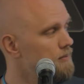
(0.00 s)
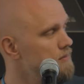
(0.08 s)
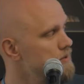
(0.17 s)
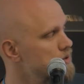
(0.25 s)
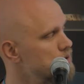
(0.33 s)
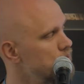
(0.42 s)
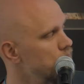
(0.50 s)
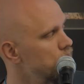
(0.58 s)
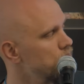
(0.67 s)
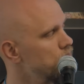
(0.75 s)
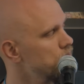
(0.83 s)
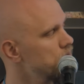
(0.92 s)

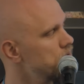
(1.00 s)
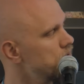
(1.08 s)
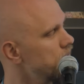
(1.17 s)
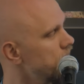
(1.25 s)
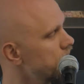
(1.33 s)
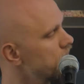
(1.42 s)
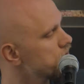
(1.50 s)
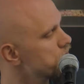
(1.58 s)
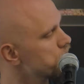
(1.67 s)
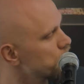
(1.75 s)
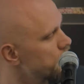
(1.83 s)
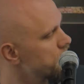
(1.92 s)
So here are
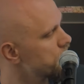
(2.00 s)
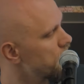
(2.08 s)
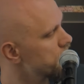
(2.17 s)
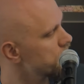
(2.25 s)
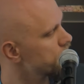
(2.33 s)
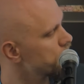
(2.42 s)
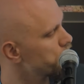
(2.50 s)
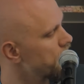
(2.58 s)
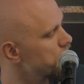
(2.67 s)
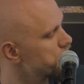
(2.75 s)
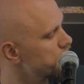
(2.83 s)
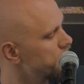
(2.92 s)
some screenshots of the
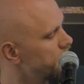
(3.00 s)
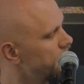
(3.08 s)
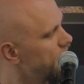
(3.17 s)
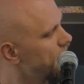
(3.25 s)
browser.